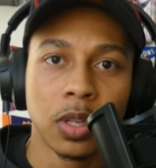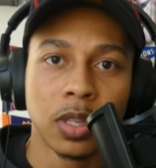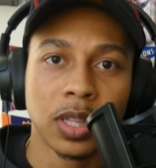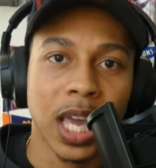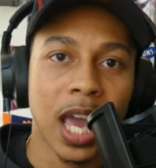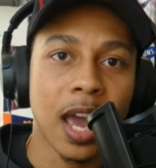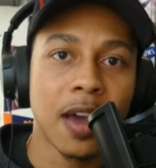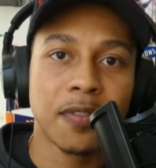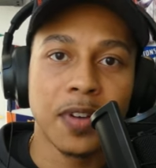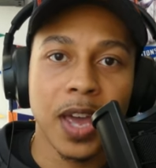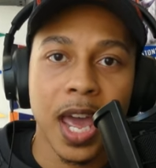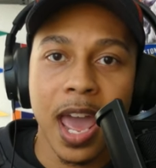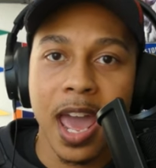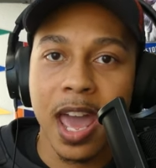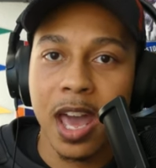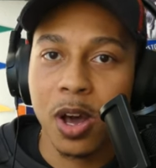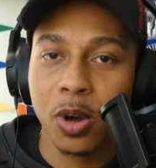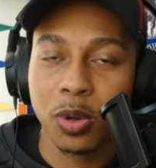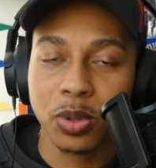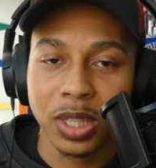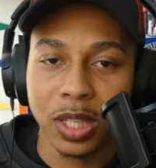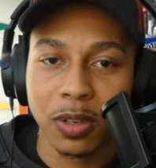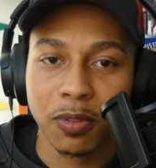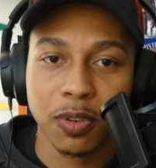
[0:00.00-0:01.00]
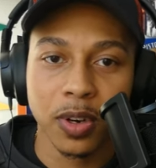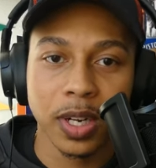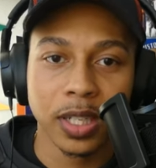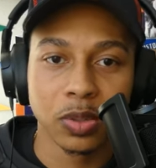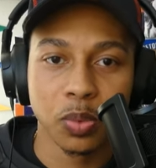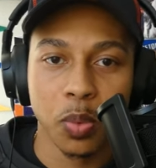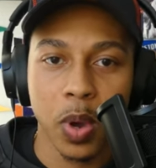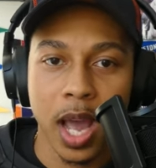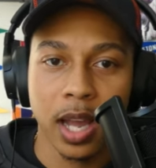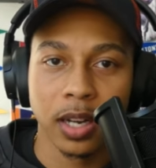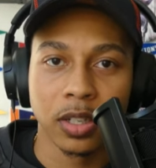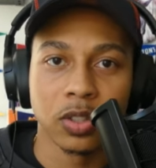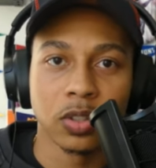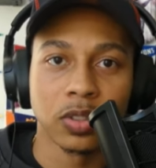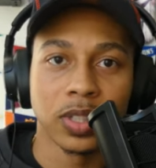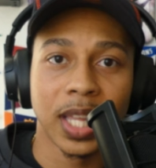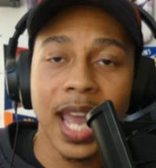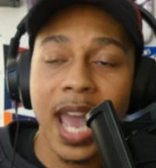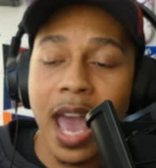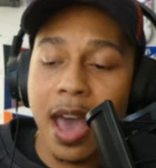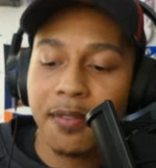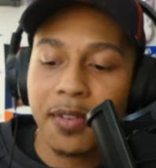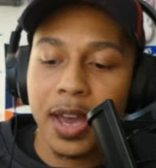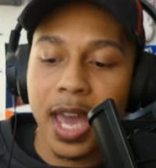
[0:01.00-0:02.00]
They have a healthy Franz Wagner.
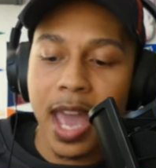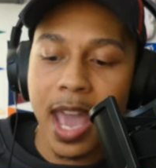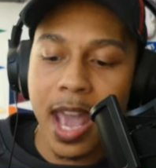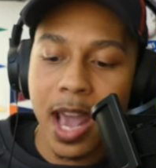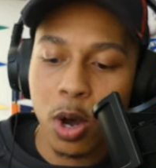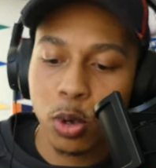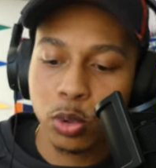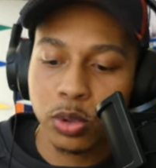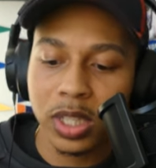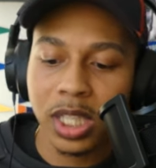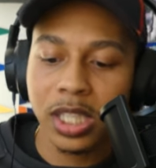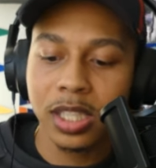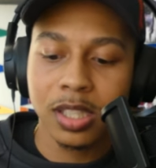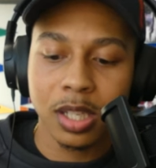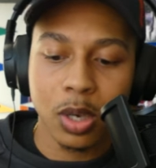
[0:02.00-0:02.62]
They have a healthy